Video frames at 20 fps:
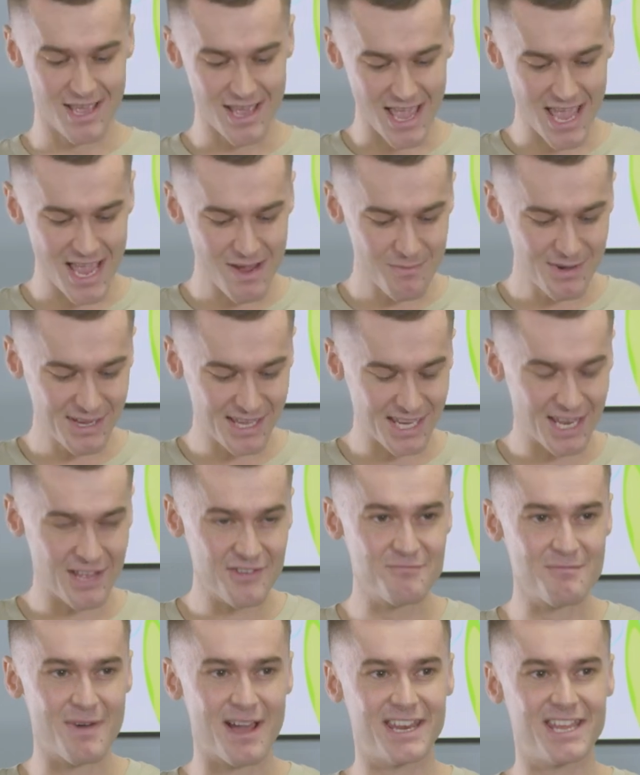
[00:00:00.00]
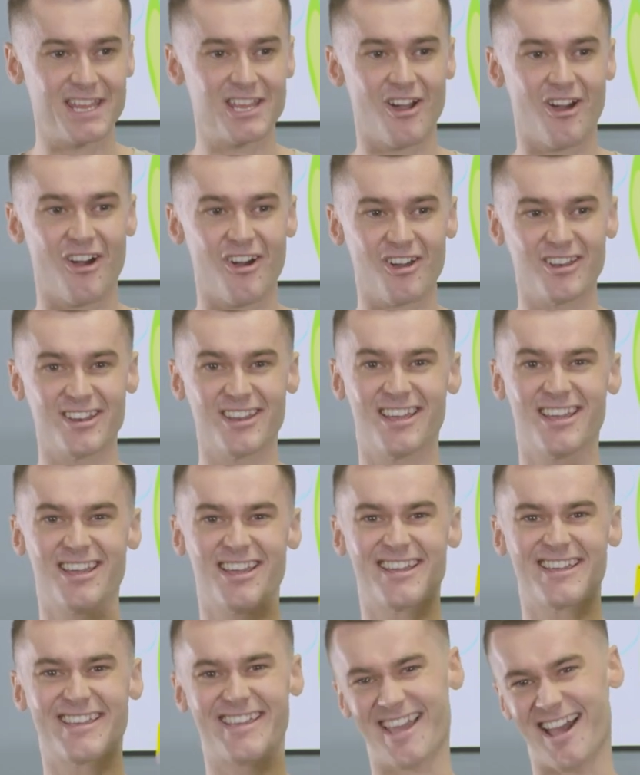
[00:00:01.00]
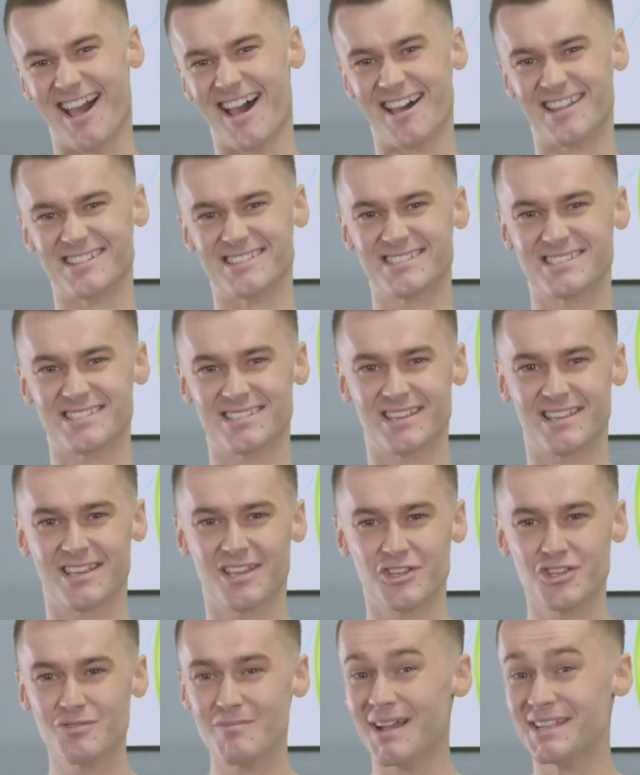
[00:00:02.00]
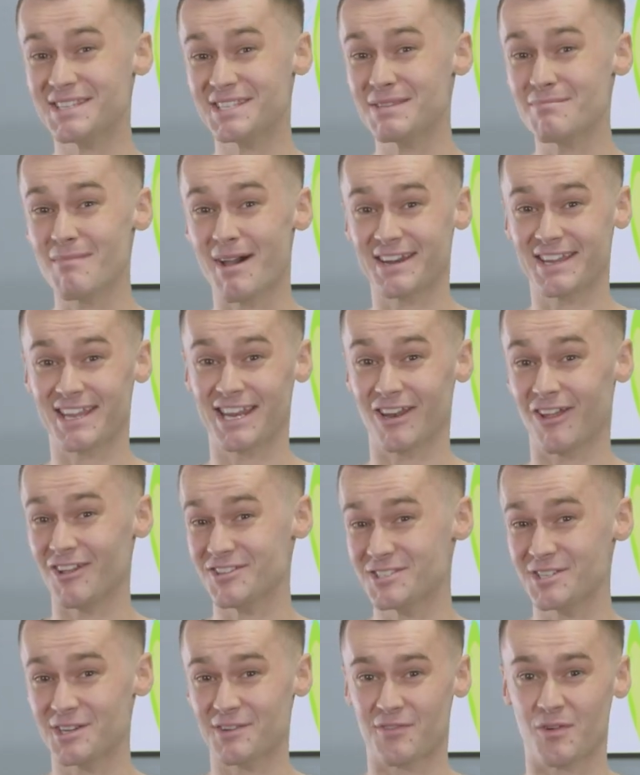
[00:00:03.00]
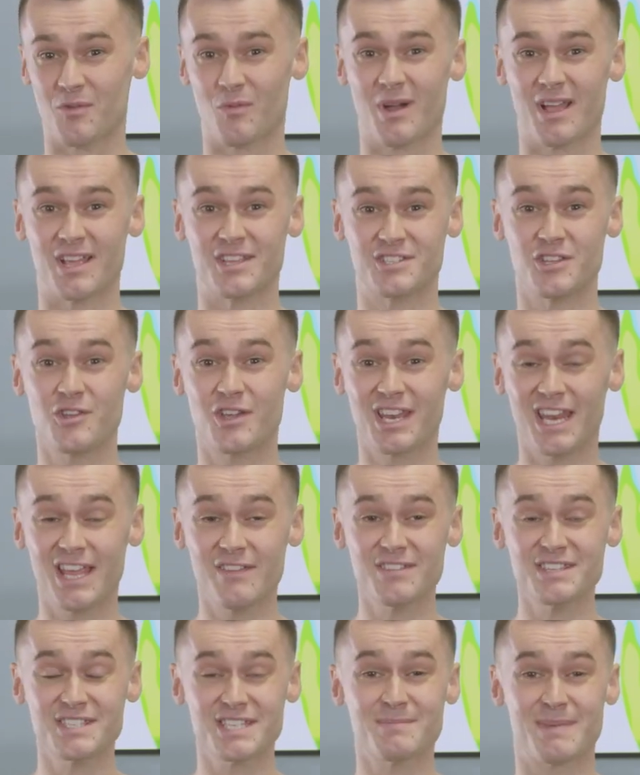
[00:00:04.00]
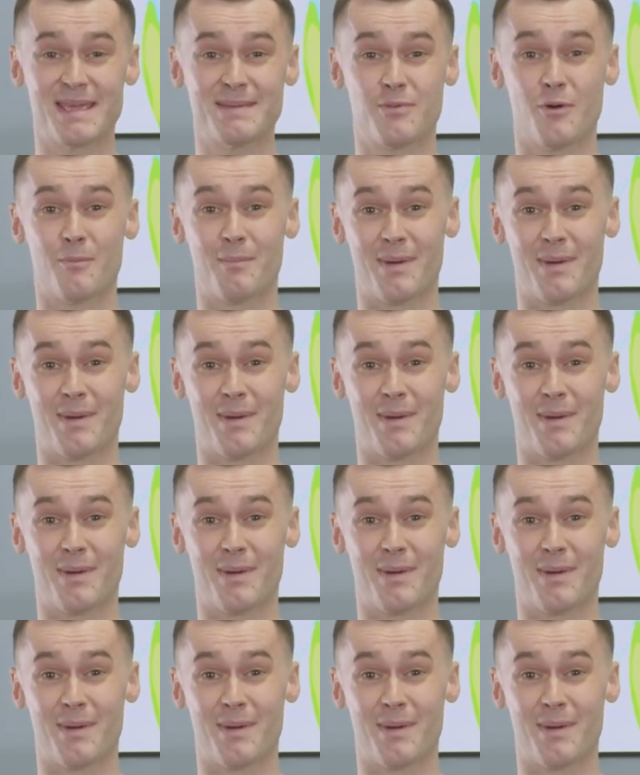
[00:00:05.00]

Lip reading: and we can have money on cards. You might see money in lots of different ways. You can even see people